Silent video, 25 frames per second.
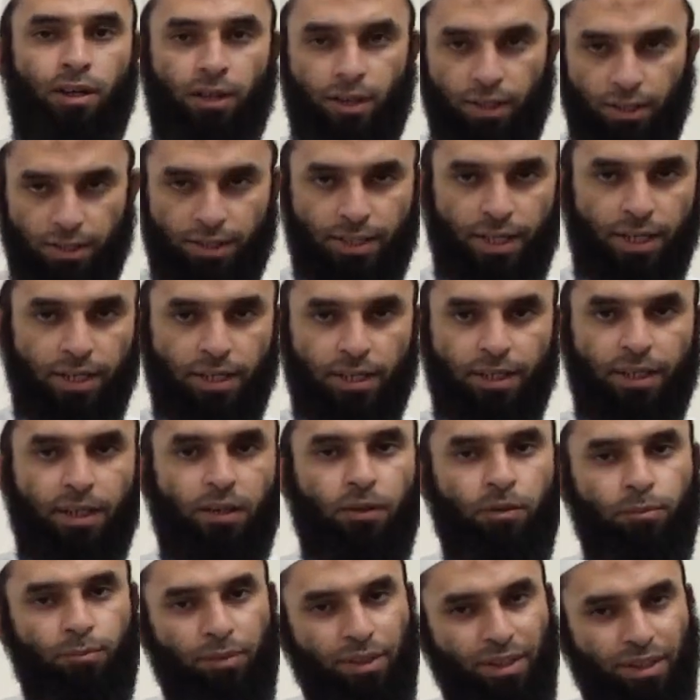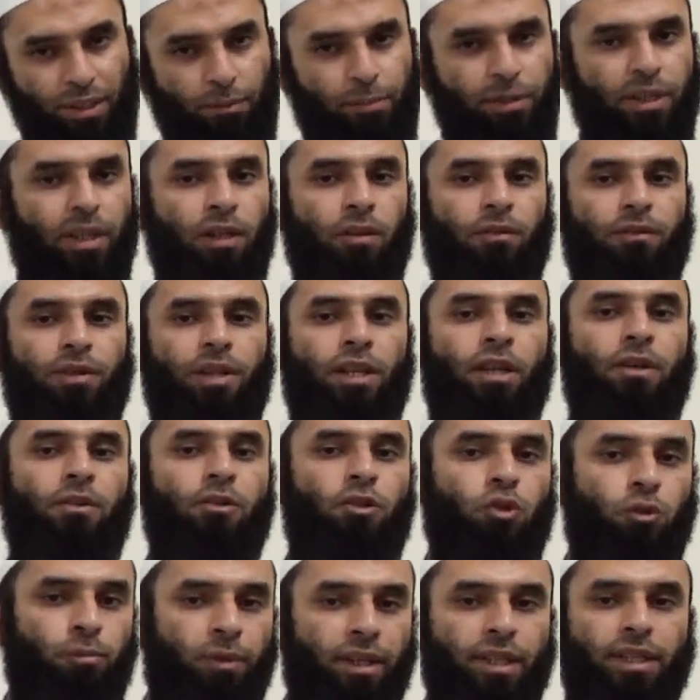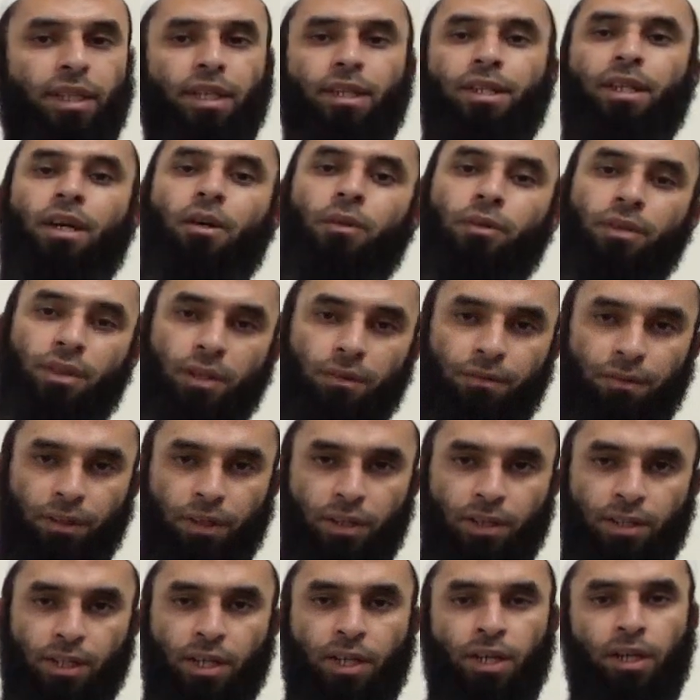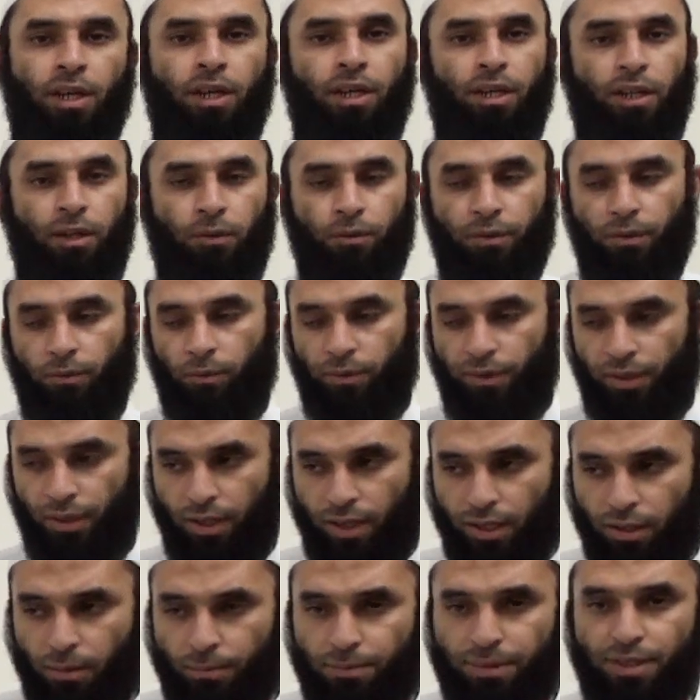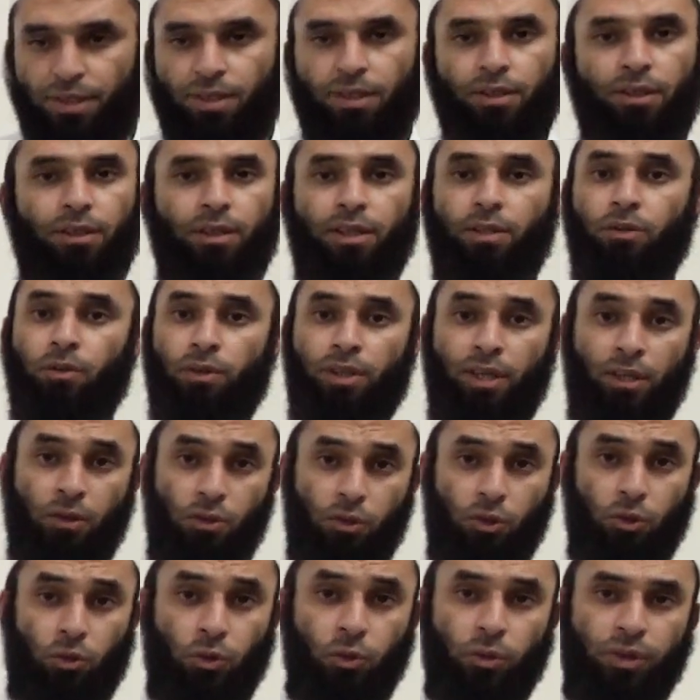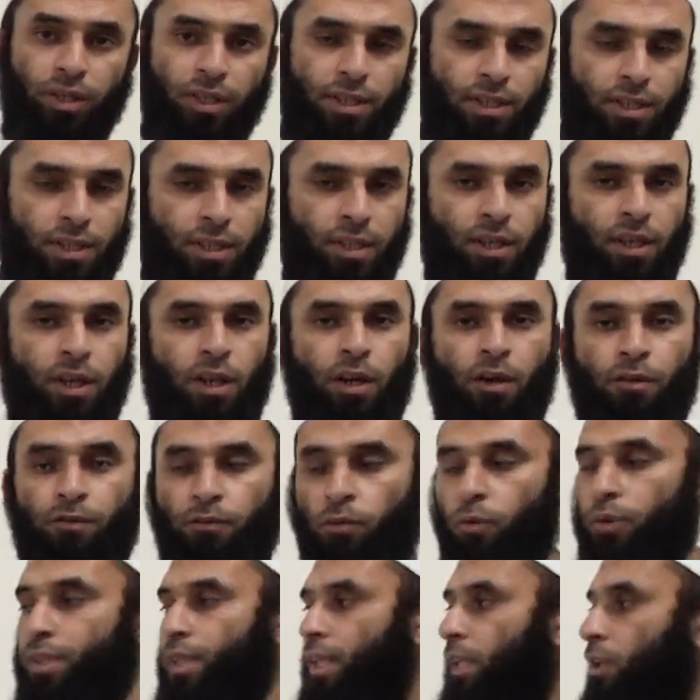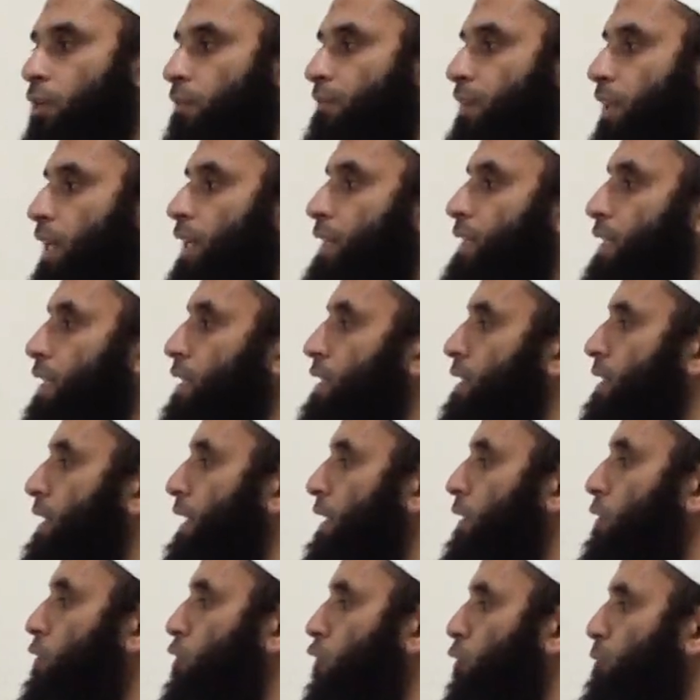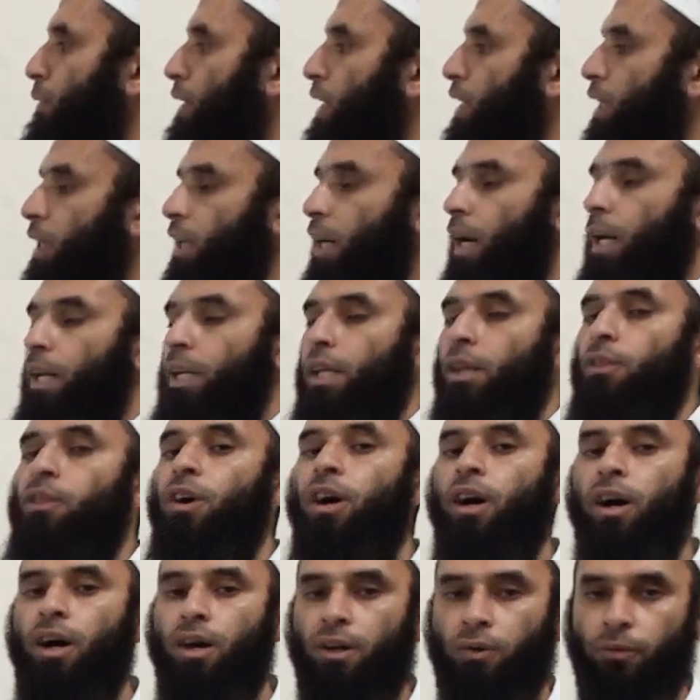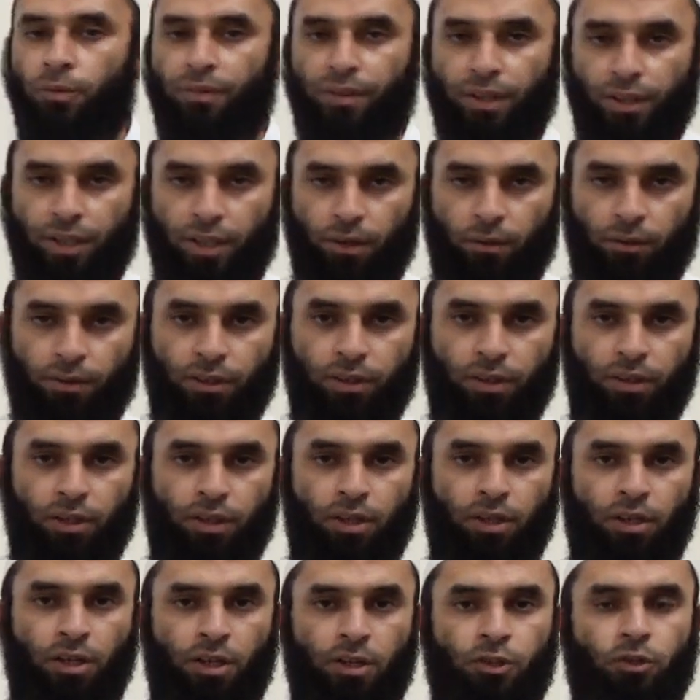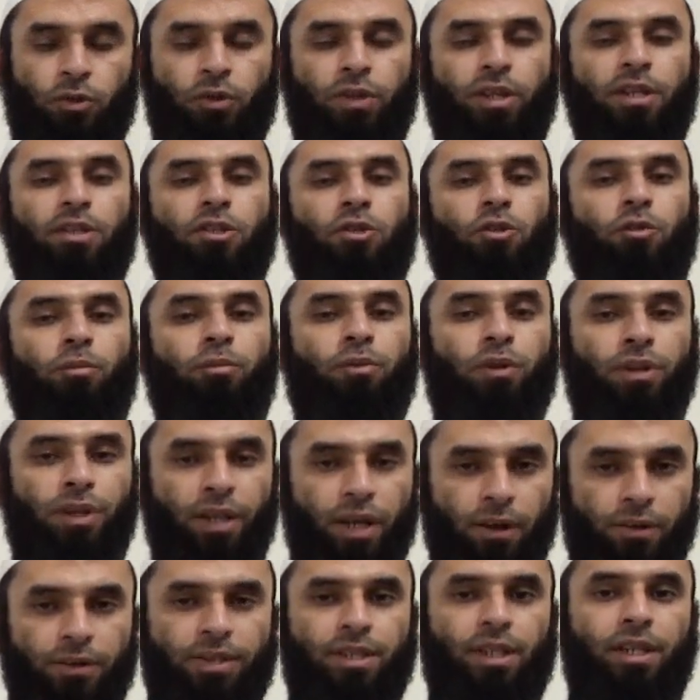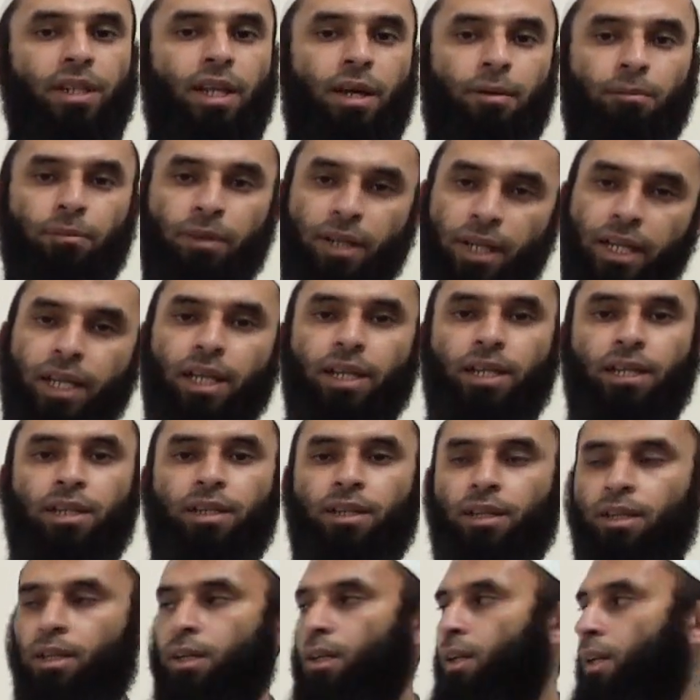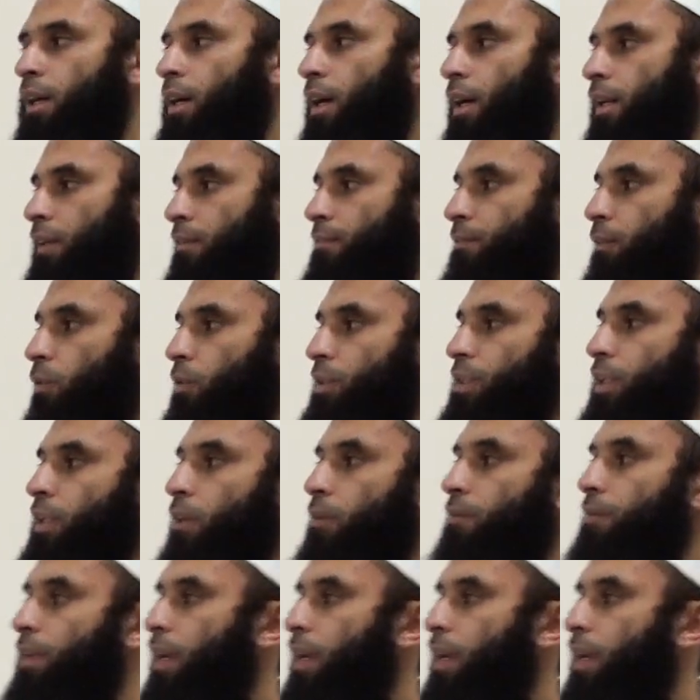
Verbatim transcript: inside the noun, but in the beginning of the noun to make that noun definite. Now, when the Arabs, they, they used to do this, fourteen of the letters, they used to make al-idhar with the noun. So they used to pronounce the lam clearly. And fourteen of